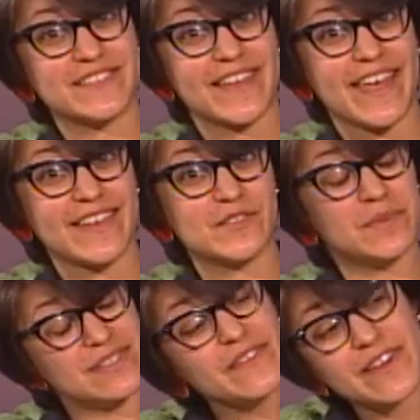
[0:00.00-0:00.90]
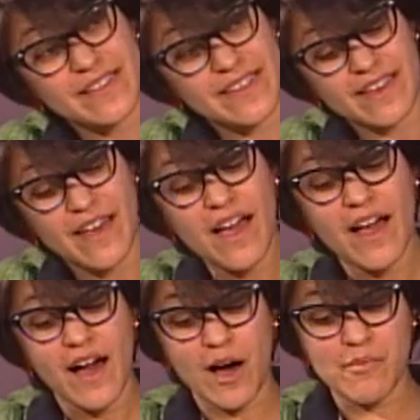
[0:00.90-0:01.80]
today specifically
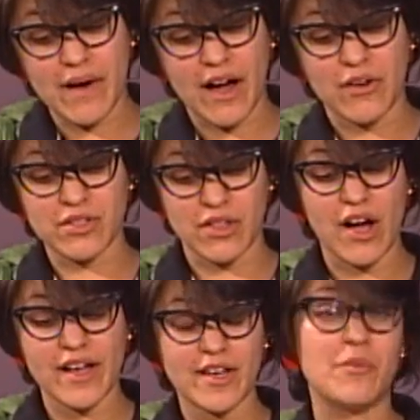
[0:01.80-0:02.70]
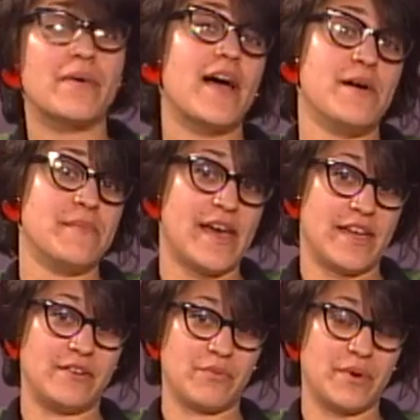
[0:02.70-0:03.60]
about Law Help
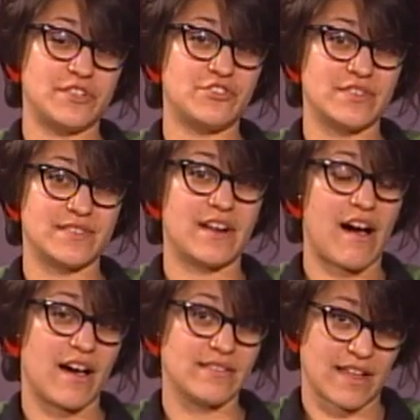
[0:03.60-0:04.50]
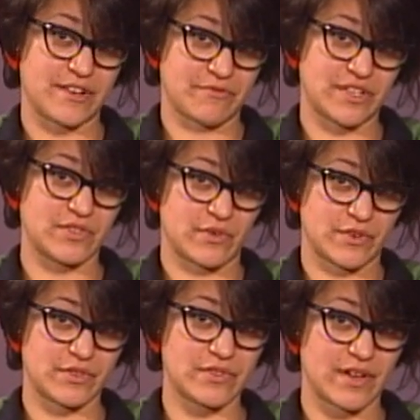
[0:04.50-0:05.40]
MN, which is an online
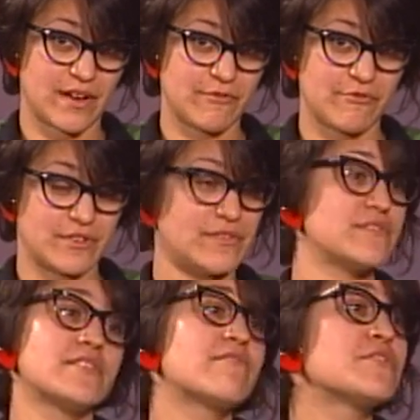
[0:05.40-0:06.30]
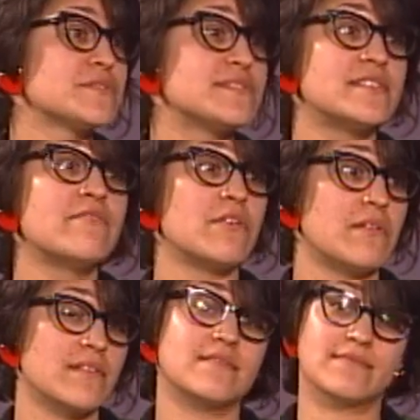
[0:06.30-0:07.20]
resource uh, for several
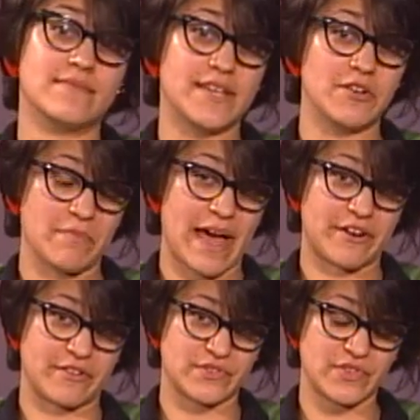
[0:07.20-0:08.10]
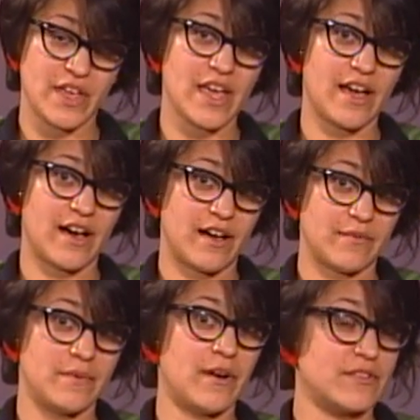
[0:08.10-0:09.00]
civil legal matters,
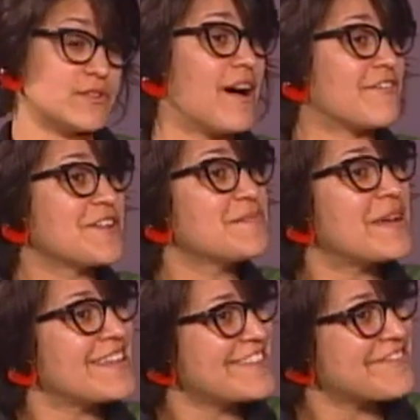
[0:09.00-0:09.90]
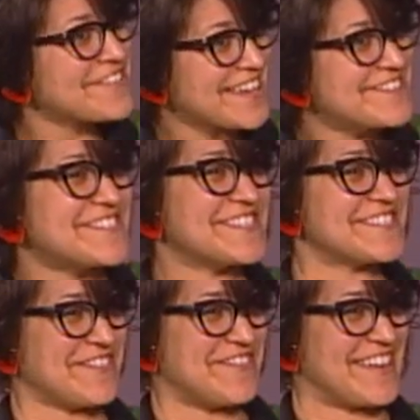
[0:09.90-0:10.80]
um, also offered in many different
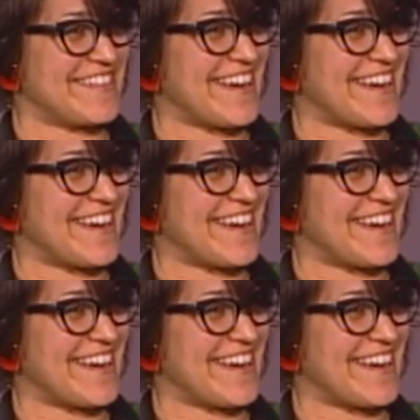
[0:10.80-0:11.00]
languages, we found mm-hmm.